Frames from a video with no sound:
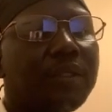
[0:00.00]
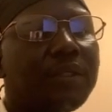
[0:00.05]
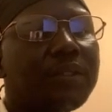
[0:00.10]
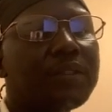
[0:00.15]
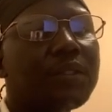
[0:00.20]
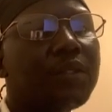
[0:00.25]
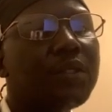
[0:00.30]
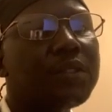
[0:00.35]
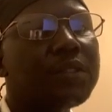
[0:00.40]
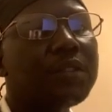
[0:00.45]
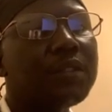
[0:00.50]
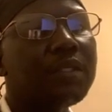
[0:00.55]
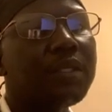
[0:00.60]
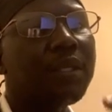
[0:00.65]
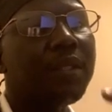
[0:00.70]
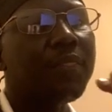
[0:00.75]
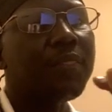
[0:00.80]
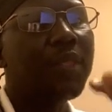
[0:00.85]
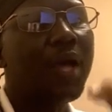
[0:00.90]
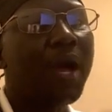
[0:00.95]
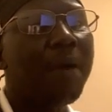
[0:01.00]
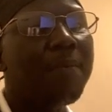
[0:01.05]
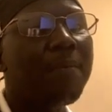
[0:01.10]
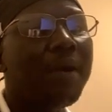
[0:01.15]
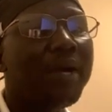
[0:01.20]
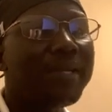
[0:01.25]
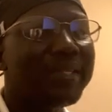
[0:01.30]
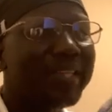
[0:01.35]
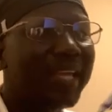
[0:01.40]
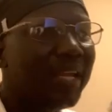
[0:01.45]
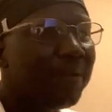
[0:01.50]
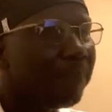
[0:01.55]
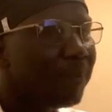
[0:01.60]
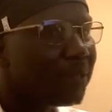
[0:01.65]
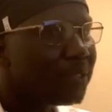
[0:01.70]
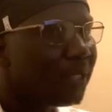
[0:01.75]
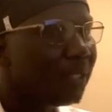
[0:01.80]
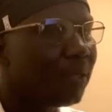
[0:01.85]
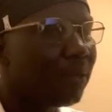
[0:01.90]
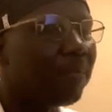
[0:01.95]
So salmon
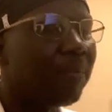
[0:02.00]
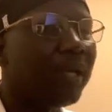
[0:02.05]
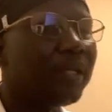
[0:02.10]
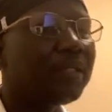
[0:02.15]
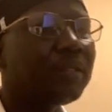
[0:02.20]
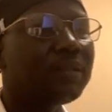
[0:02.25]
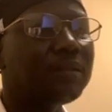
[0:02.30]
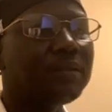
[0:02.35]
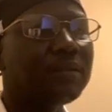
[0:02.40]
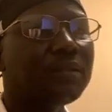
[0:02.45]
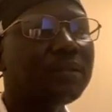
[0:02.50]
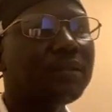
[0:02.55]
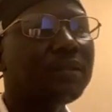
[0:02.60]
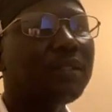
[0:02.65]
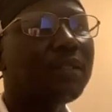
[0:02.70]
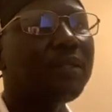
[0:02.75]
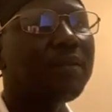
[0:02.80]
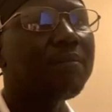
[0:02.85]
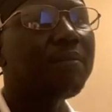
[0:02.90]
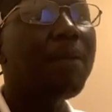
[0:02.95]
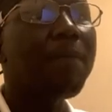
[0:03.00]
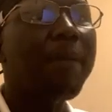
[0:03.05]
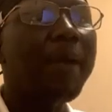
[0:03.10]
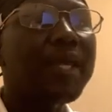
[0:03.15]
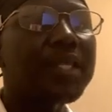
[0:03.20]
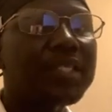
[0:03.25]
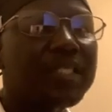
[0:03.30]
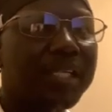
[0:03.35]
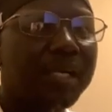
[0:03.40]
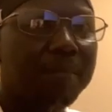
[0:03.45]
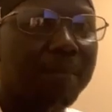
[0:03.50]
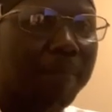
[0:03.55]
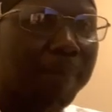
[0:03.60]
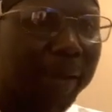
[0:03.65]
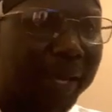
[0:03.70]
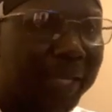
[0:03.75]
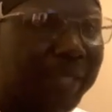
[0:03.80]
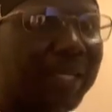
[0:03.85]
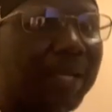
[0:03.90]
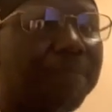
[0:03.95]
10% a month. Me pai check me
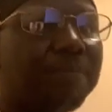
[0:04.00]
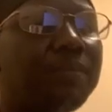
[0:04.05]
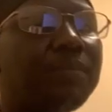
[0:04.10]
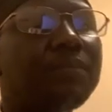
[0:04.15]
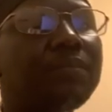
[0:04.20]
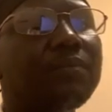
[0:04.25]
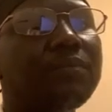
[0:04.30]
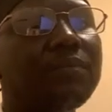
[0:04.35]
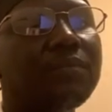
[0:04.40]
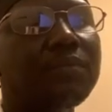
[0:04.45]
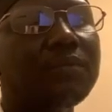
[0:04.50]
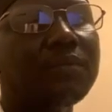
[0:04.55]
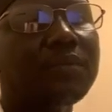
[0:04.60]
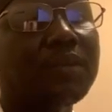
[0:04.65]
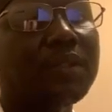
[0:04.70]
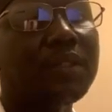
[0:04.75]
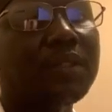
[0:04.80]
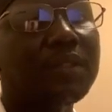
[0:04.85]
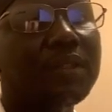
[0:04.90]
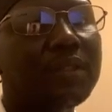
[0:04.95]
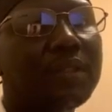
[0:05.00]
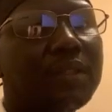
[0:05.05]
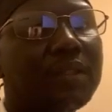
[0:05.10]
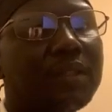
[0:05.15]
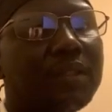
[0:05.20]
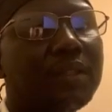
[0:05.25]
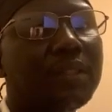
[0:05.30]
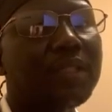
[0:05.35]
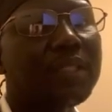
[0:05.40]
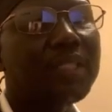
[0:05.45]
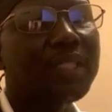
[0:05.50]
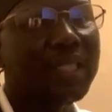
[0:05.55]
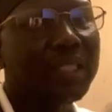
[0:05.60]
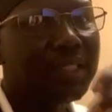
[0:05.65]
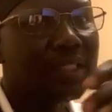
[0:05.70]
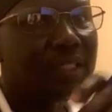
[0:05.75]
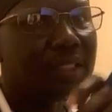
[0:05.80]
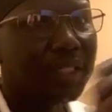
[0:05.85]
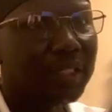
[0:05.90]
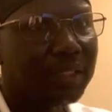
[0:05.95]
pai adam. Ke
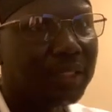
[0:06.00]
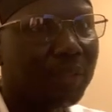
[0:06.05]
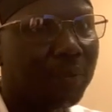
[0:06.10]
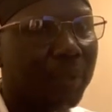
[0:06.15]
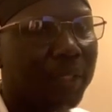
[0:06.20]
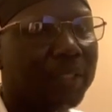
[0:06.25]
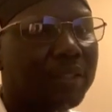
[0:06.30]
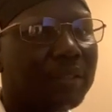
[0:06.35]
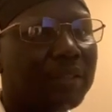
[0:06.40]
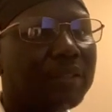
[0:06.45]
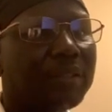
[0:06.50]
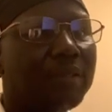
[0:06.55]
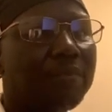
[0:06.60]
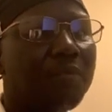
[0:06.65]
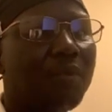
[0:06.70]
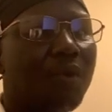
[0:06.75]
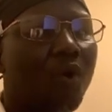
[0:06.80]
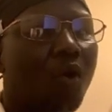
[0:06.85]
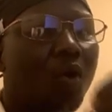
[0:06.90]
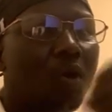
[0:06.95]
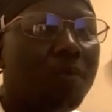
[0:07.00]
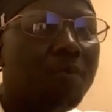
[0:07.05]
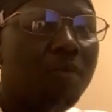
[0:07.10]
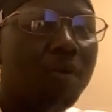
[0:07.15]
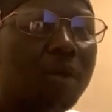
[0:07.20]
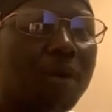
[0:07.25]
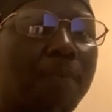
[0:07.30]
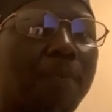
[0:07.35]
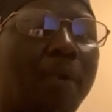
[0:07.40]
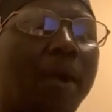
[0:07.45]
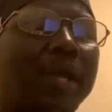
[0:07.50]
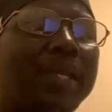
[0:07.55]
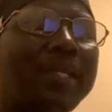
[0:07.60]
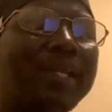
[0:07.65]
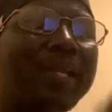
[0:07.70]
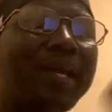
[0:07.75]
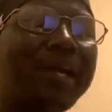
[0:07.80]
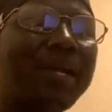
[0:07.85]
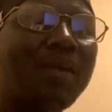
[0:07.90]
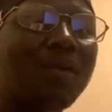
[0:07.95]
check your weight. But hormone point
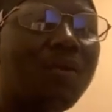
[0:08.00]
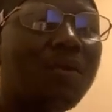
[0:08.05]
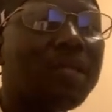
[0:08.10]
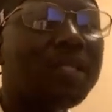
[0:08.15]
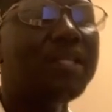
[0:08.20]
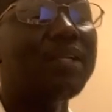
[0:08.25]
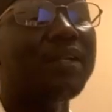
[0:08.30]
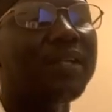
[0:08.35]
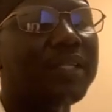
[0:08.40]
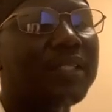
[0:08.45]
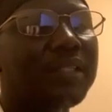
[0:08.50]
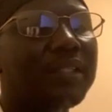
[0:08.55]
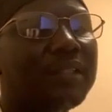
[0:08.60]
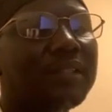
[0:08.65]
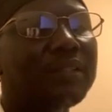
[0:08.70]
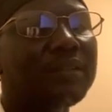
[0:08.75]
la carotid weight.